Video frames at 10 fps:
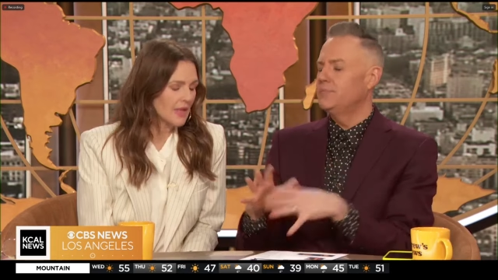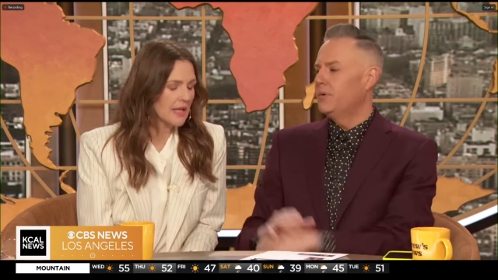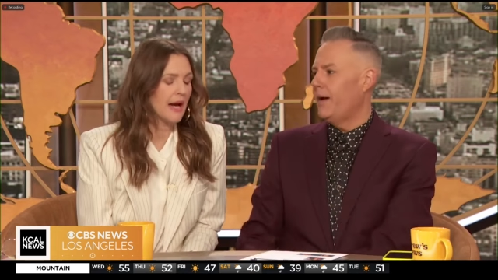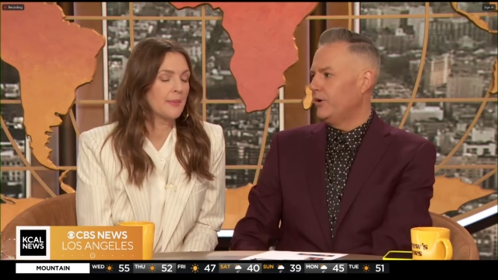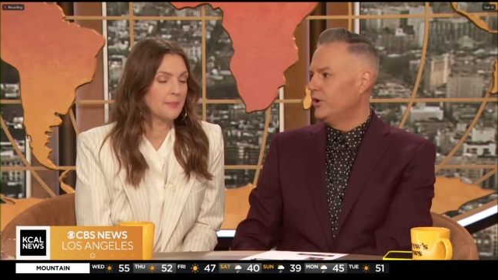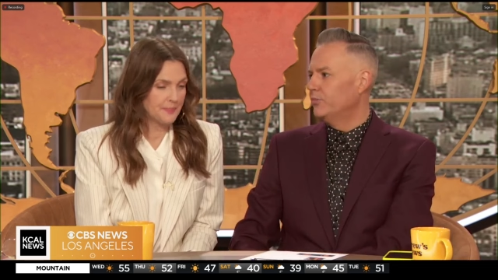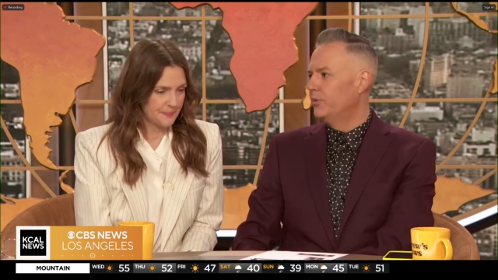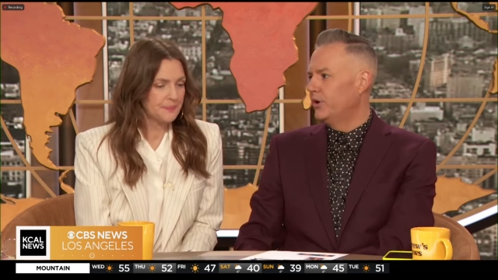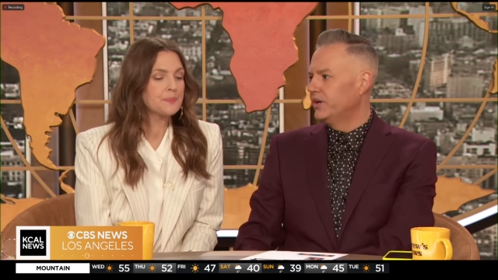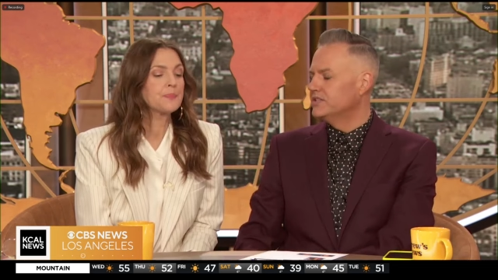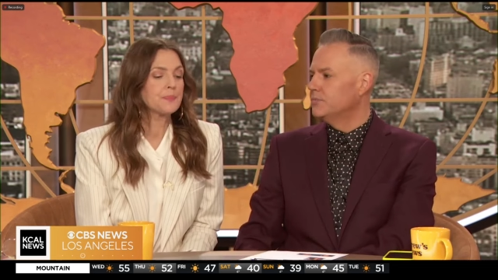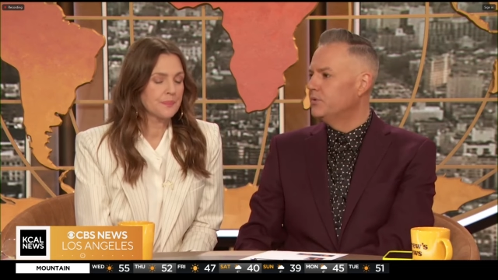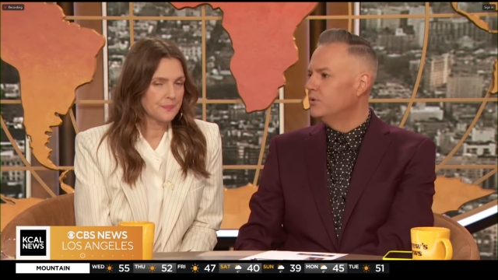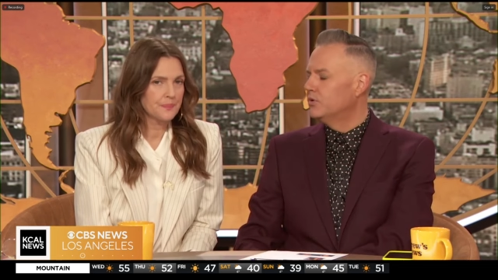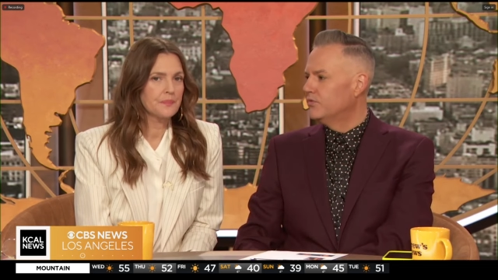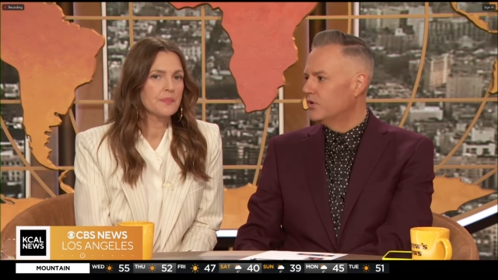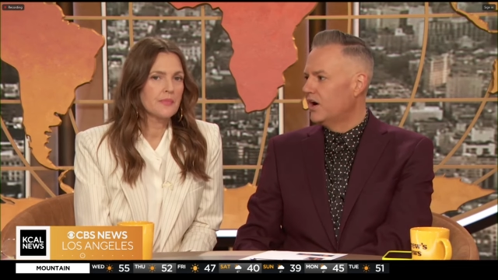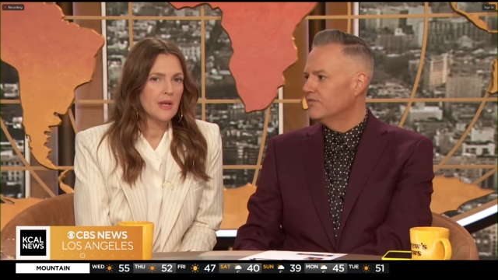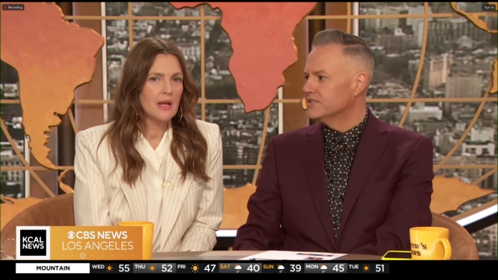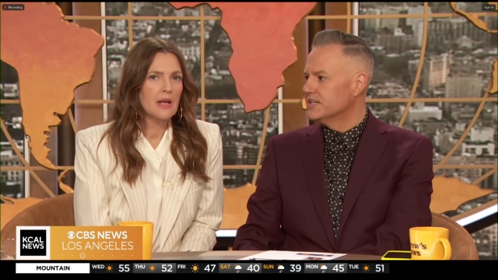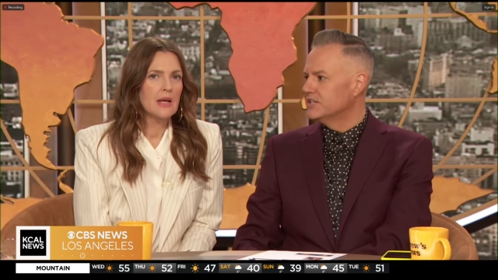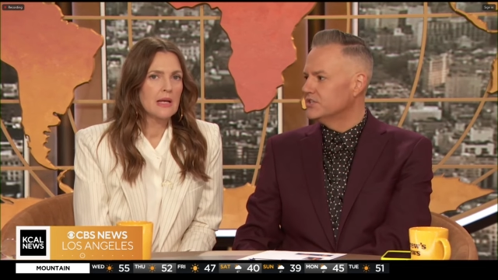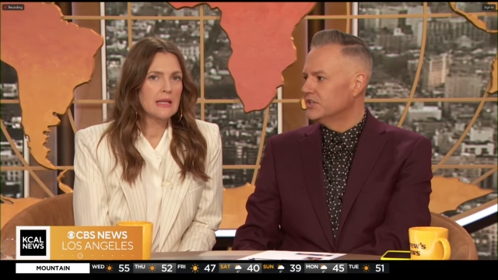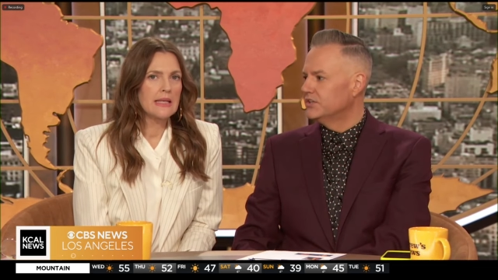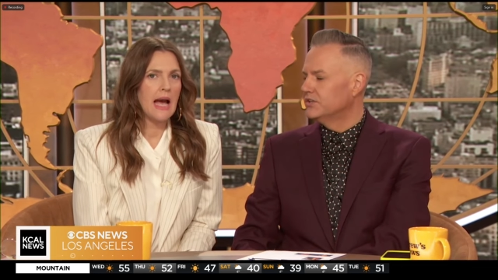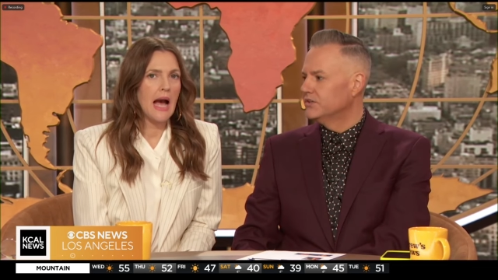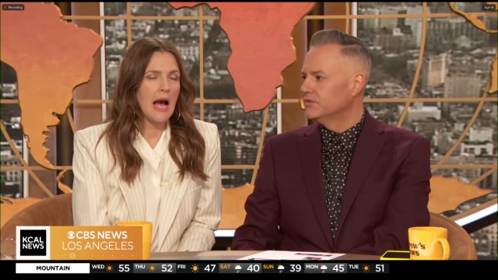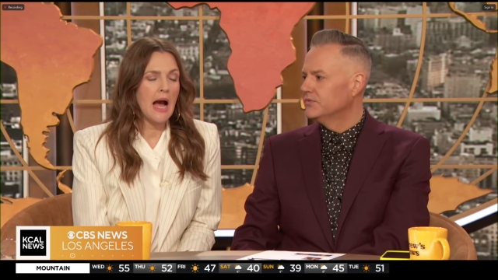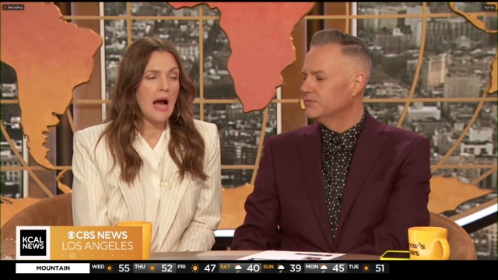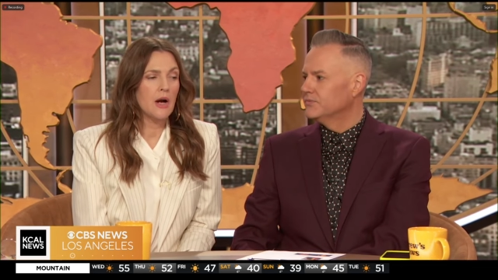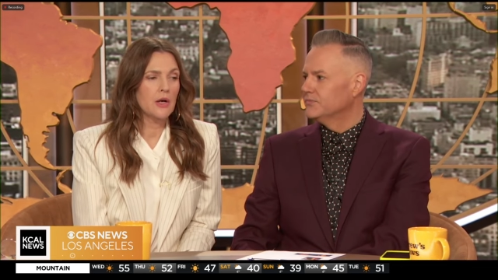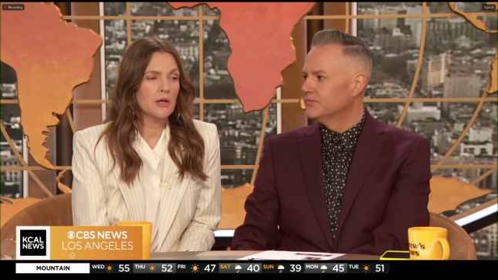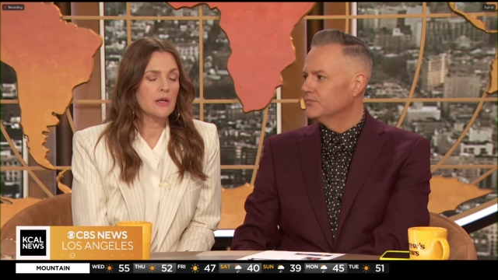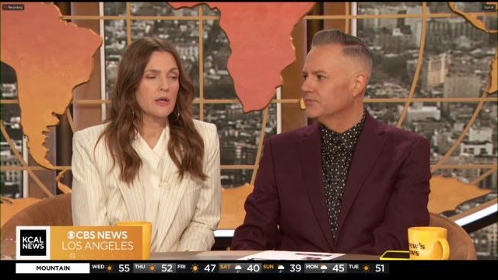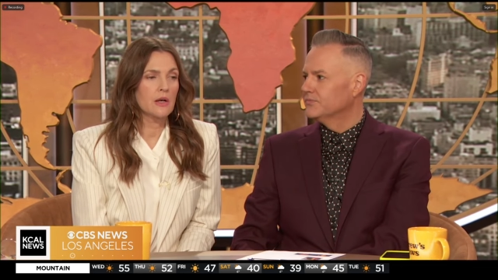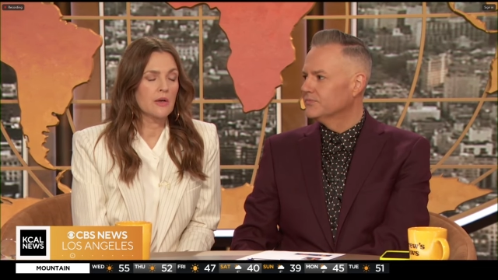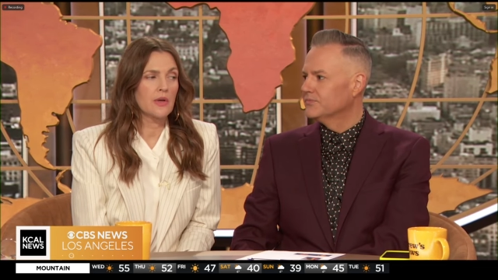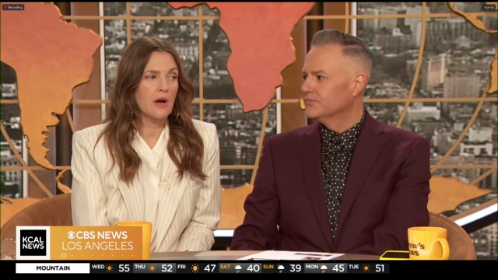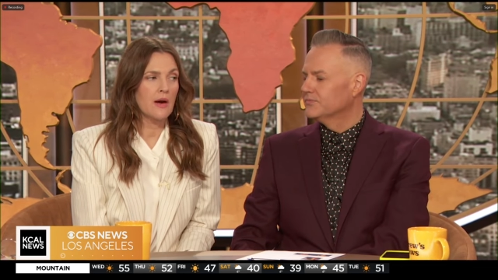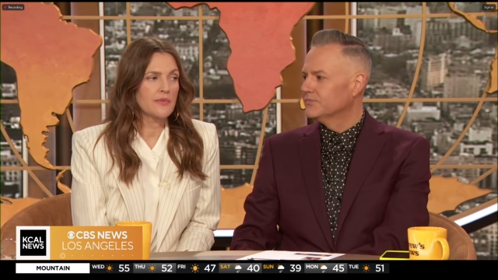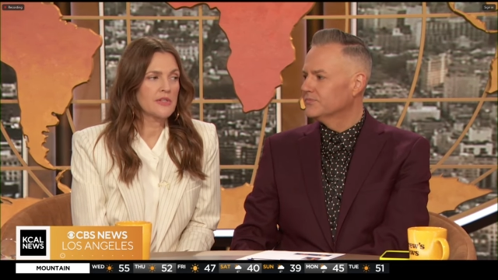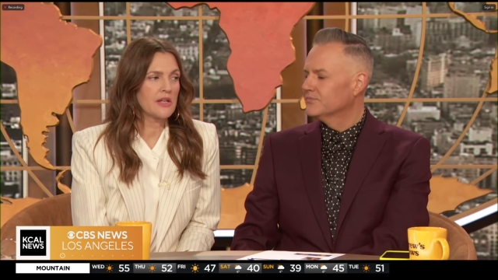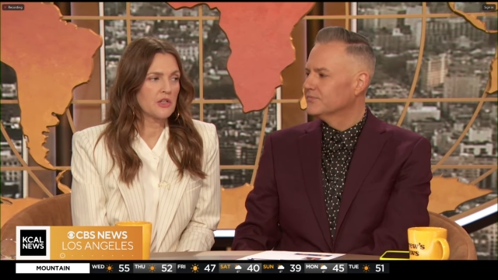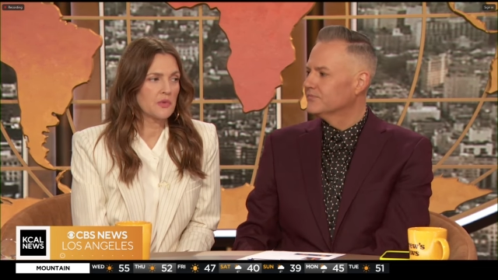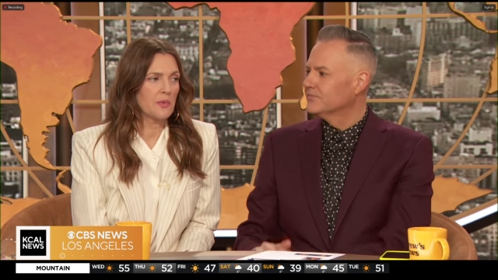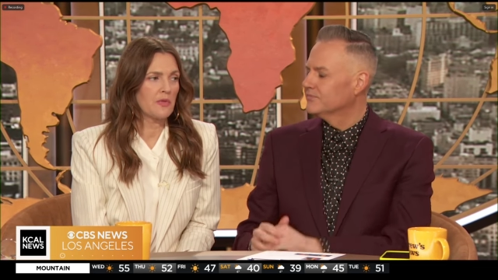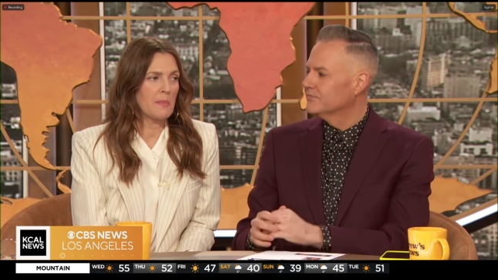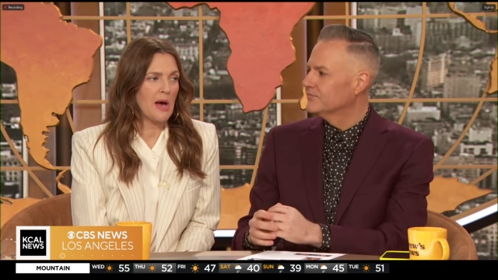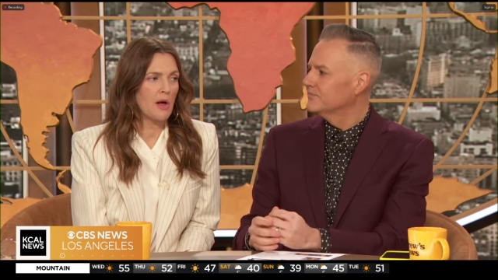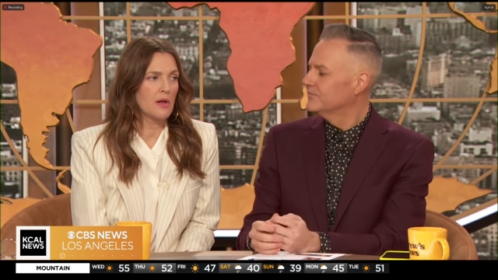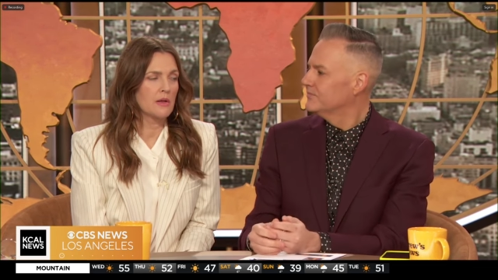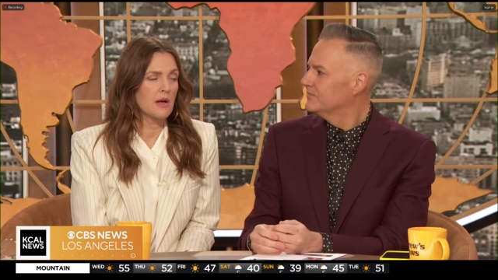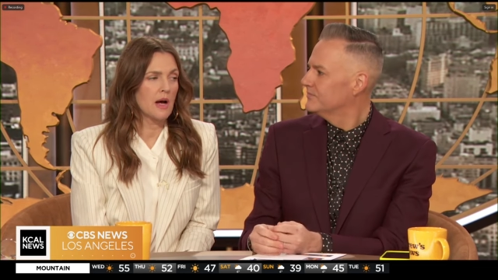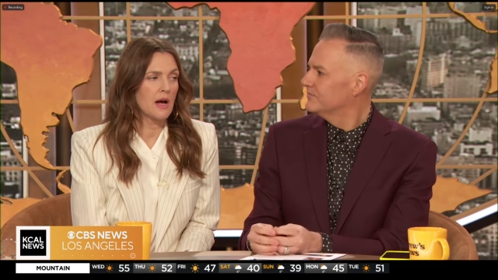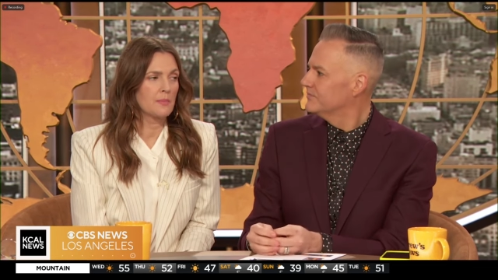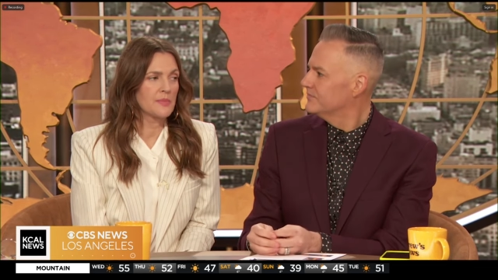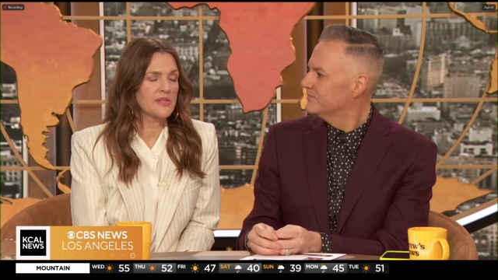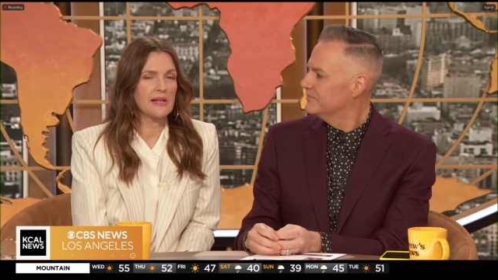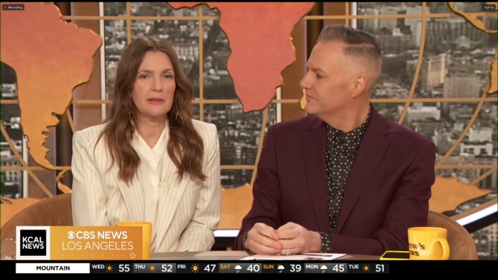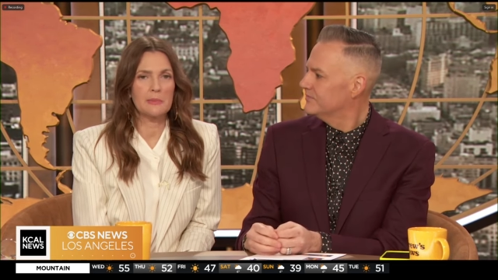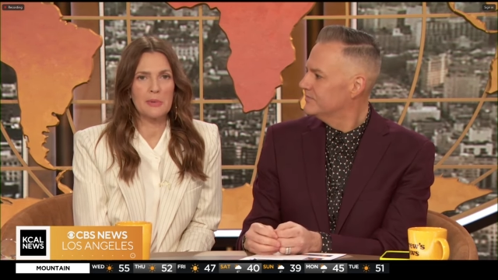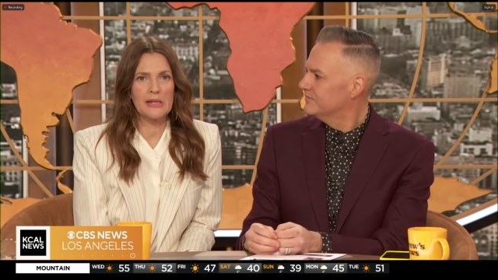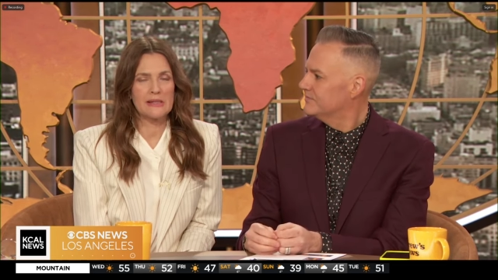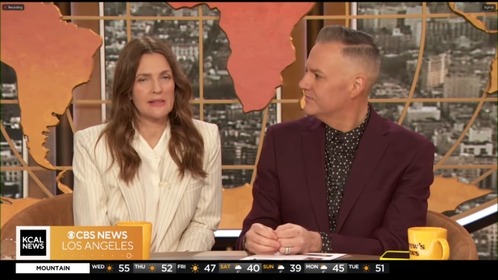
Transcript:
Speaker 1: about yeah. her book. It's a beautiful conversation.
Speaker 2: Yeah, her the conversation with Mel um, celebrates the